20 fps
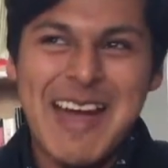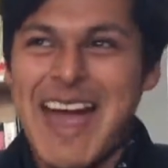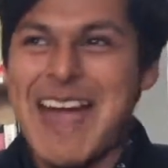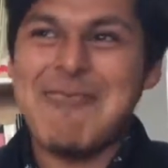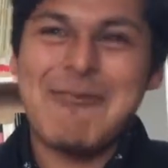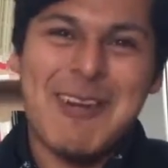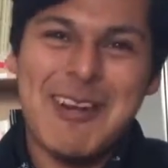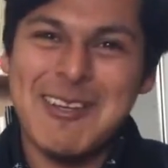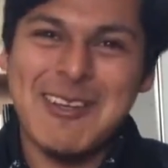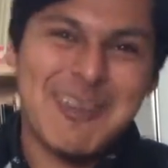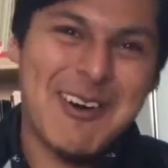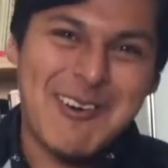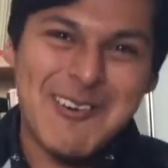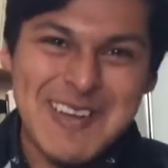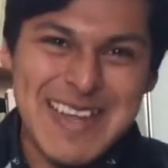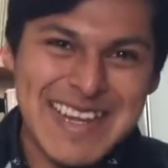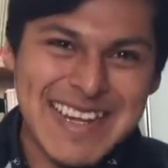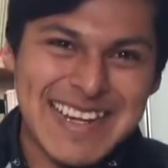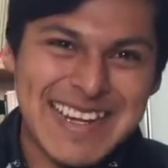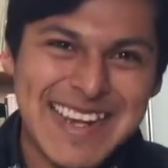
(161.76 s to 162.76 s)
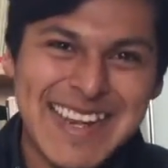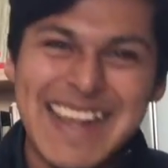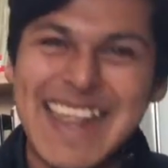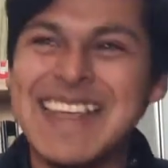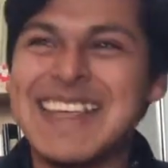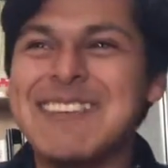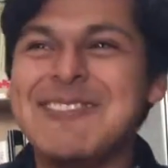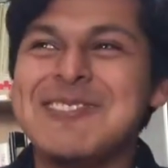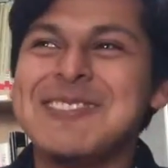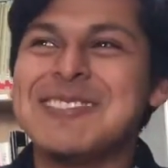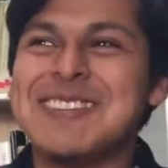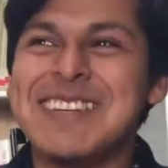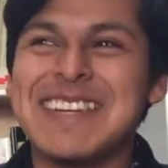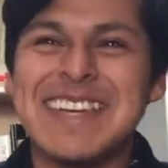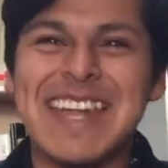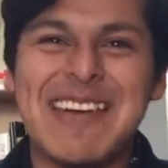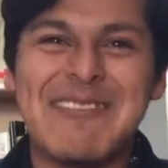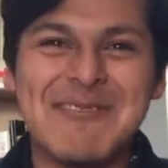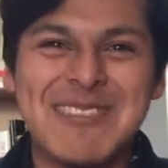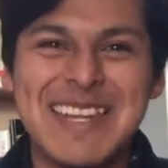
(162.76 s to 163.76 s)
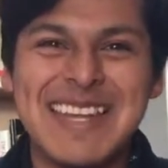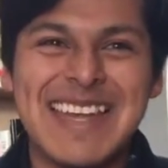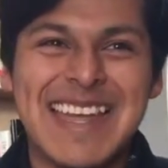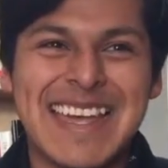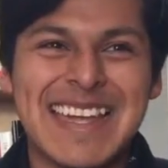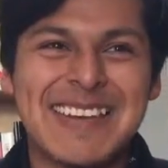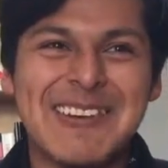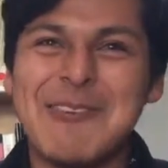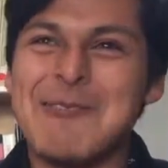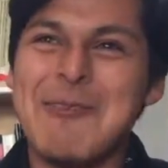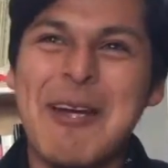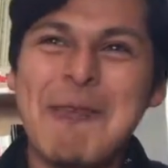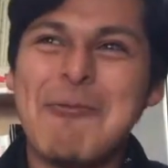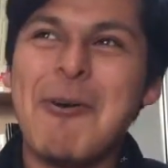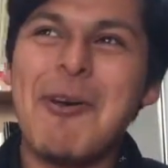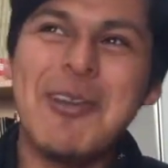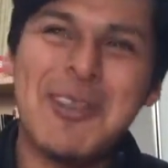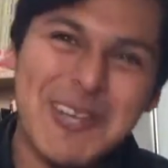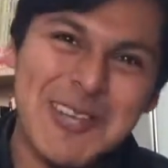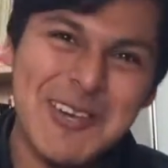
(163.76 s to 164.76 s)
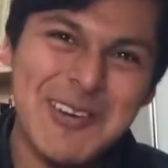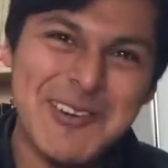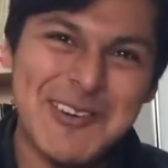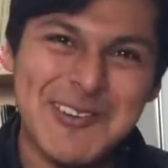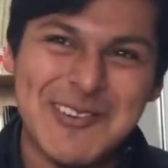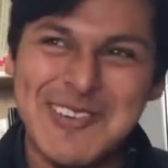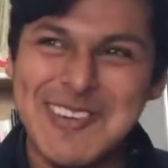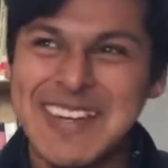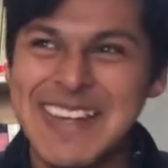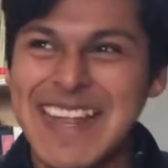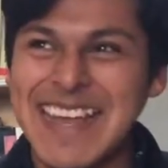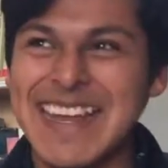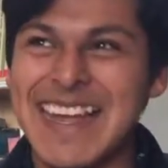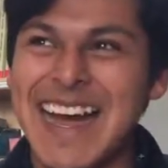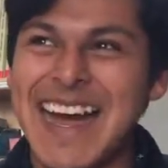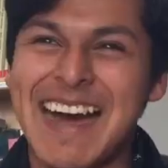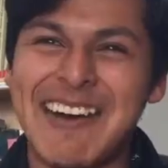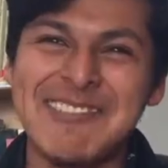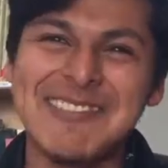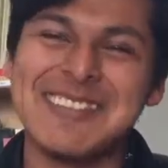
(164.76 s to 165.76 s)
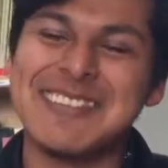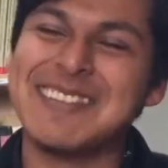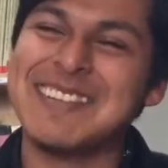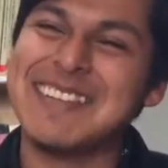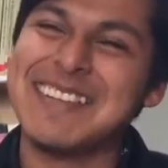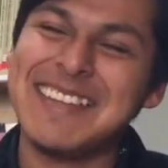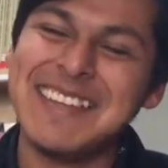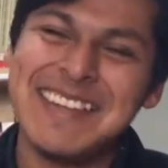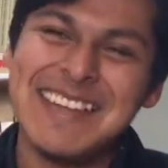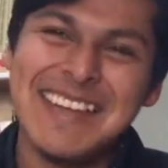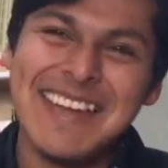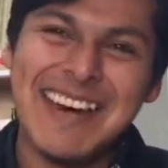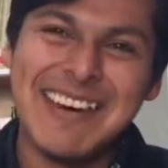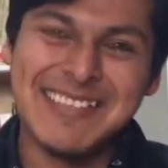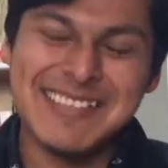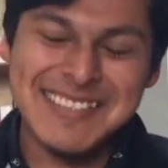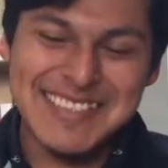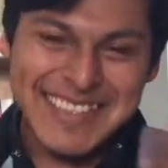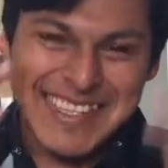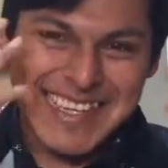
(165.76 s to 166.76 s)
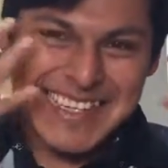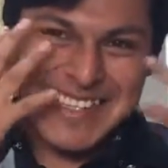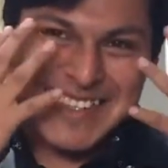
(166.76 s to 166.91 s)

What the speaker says: I want to go in. Like, he was looking at me like, where were you? Like, I was like, I was